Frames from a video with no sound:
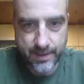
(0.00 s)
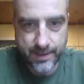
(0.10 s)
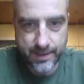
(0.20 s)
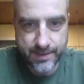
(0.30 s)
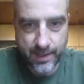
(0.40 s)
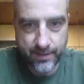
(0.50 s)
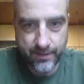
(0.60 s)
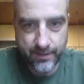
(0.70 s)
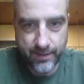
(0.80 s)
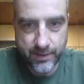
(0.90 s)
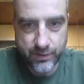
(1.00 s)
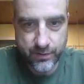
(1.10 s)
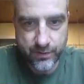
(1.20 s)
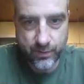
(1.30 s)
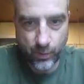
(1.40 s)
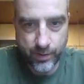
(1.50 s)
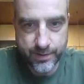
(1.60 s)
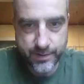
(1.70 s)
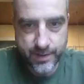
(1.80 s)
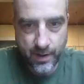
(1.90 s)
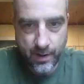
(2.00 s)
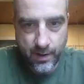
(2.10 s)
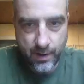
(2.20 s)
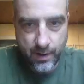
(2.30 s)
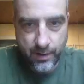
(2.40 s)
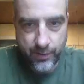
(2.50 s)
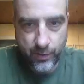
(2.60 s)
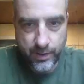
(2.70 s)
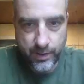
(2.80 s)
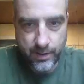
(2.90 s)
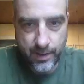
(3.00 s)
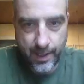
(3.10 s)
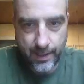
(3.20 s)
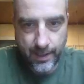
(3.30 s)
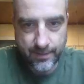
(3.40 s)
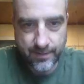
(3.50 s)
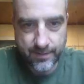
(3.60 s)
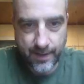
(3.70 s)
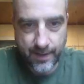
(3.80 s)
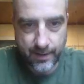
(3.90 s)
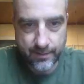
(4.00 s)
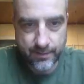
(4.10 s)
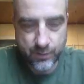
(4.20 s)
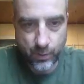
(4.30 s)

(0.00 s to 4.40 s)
and the standard deviation was 38 seconds.